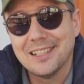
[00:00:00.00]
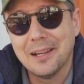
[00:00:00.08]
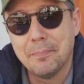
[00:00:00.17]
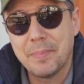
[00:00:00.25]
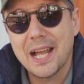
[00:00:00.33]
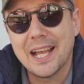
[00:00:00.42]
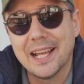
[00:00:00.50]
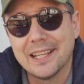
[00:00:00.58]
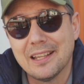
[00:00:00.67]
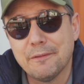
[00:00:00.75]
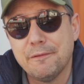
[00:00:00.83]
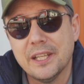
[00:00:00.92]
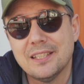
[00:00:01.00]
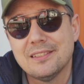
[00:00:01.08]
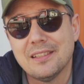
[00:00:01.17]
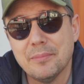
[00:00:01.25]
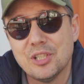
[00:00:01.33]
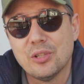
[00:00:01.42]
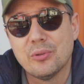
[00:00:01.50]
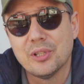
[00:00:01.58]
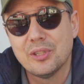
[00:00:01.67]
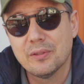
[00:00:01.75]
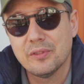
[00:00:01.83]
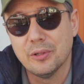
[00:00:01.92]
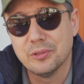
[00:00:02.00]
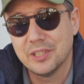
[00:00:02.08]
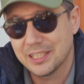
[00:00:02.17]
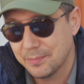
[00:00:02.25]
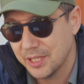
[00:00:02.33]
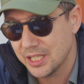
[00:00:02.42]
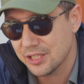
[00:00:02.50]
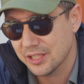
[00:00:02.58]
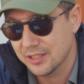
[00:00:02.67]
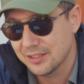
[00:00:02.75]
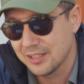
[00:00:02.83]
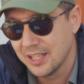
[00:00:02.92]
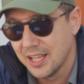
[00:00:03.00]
a bag that fits the majority of those expeditions.